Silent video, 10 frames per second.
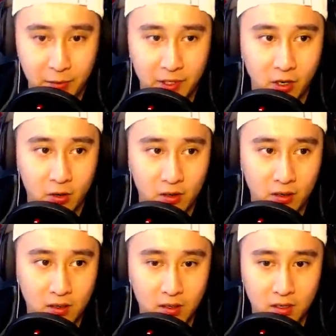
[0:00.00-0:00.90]
there we go.
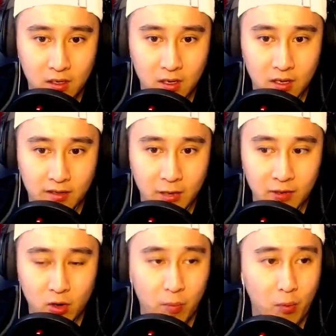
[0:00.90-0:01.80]
There we
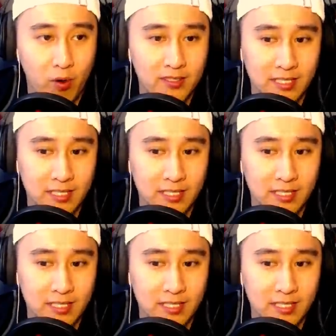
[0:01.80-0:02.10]
go, boys.